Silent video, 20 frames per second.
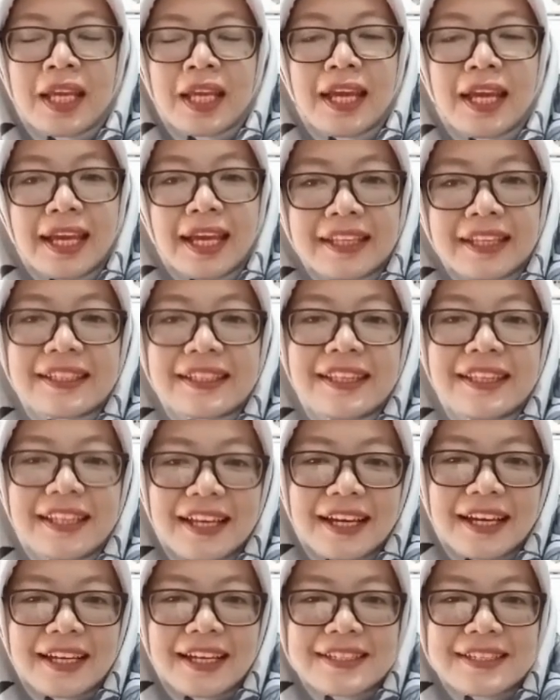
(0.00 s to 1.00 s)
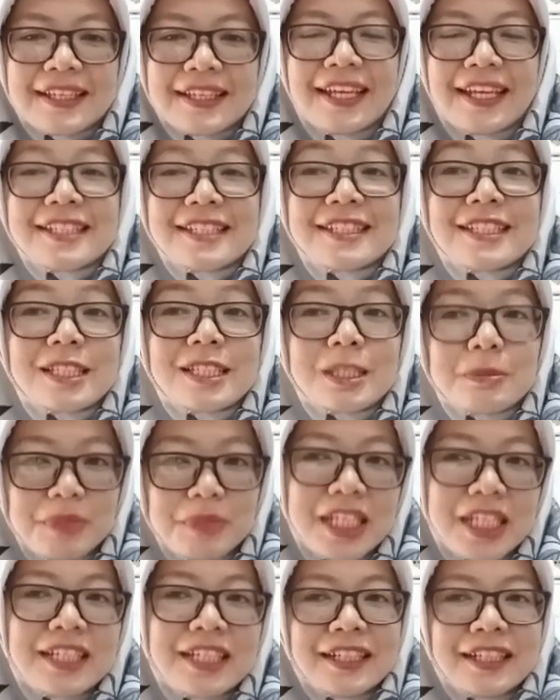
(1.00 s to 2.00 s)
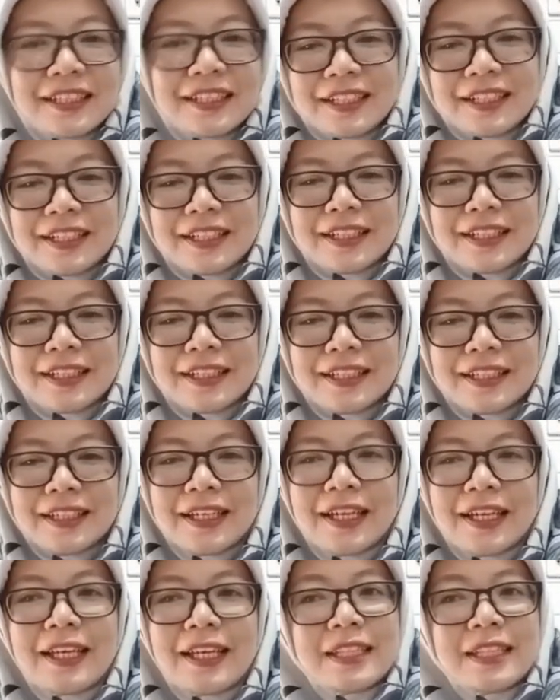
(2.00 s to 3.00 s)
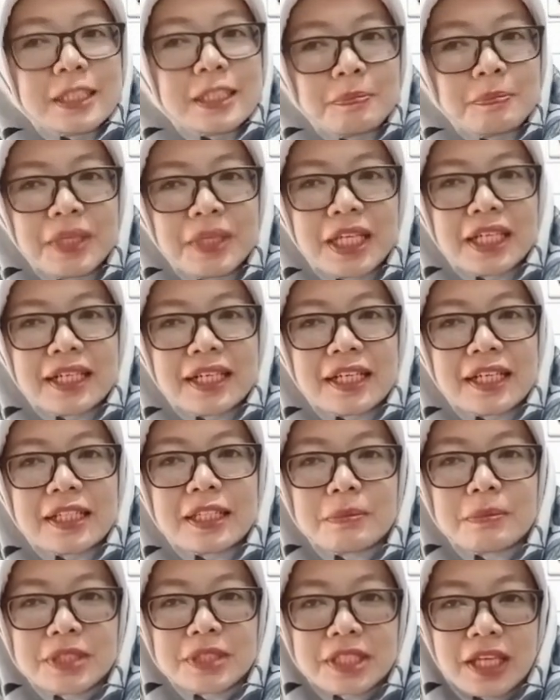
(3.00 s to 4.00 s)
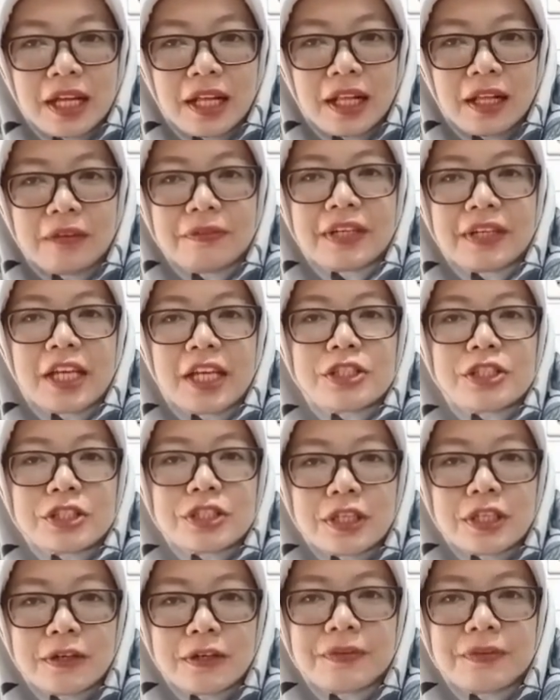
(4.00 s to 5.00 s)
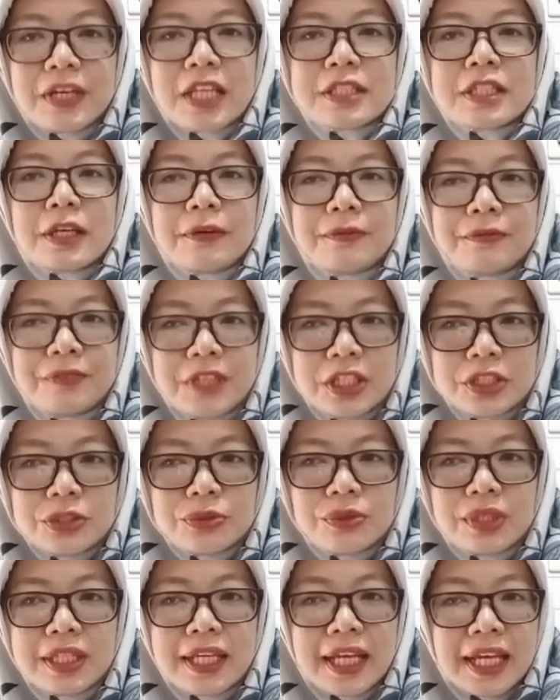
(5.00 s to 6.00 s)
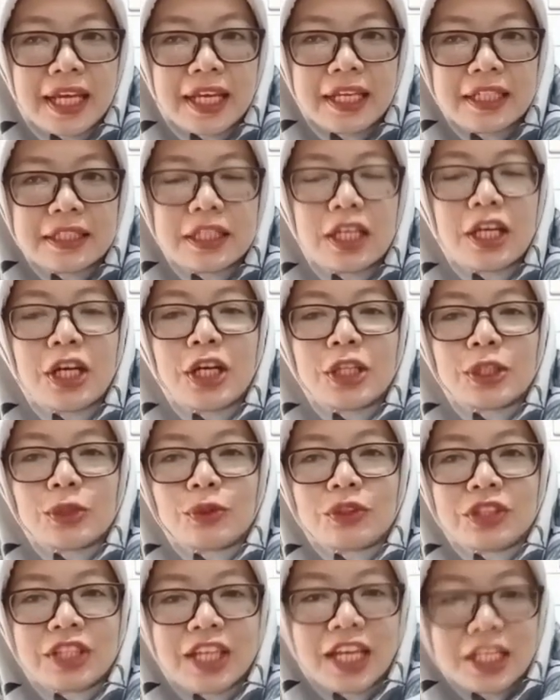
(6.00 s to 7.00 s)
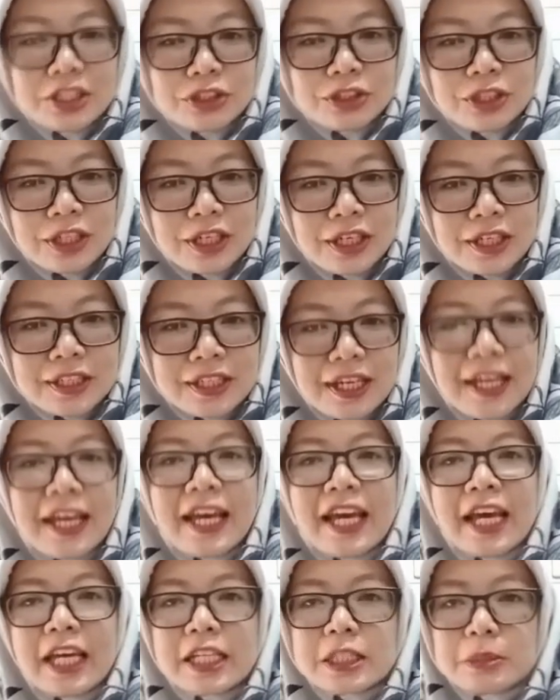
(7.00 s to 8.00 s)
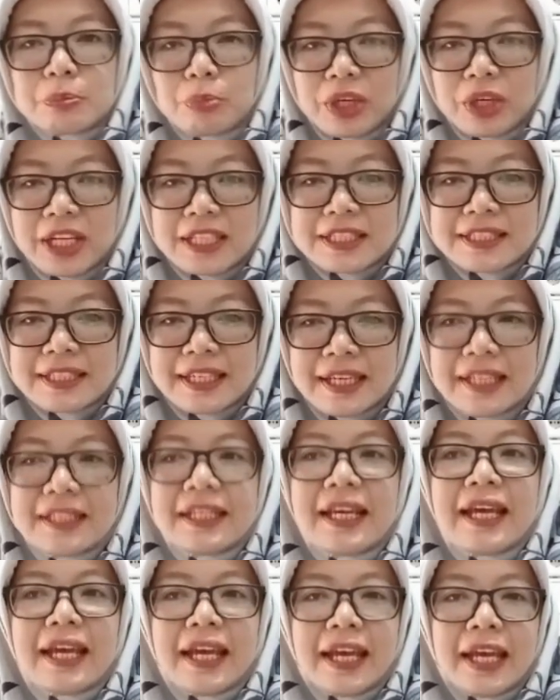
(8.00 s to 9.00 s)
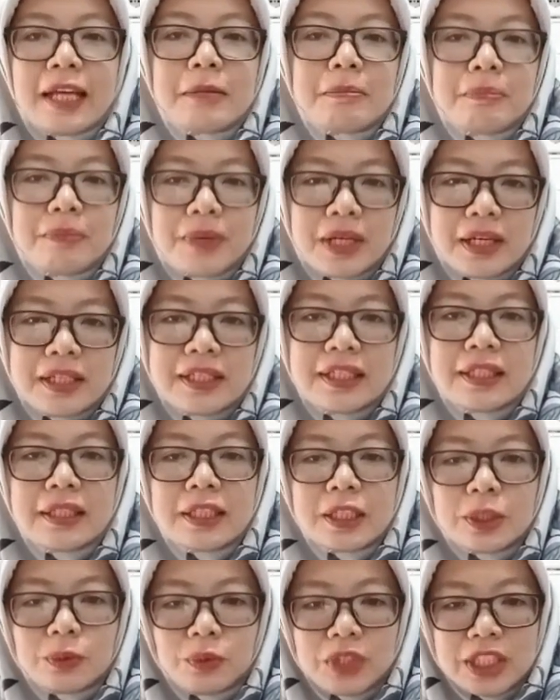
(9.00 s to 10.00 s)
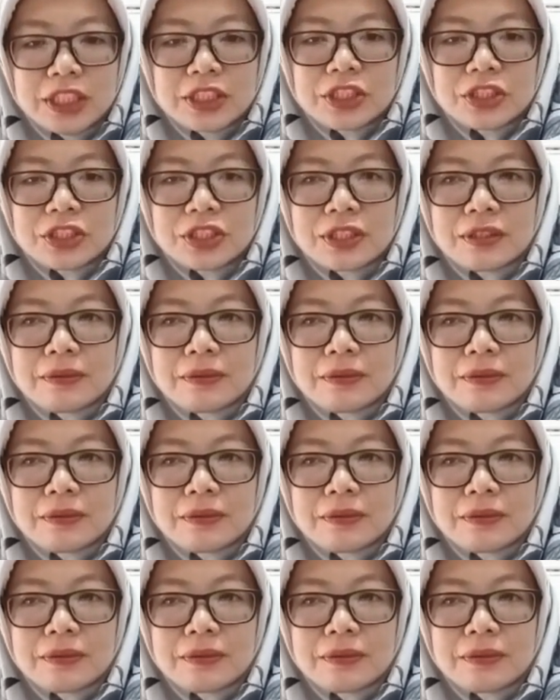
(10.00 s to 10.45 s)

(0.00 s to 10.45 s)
And the last is the speaker. The speaker themselves can serve as a visual aid through gesture, expression, and body language.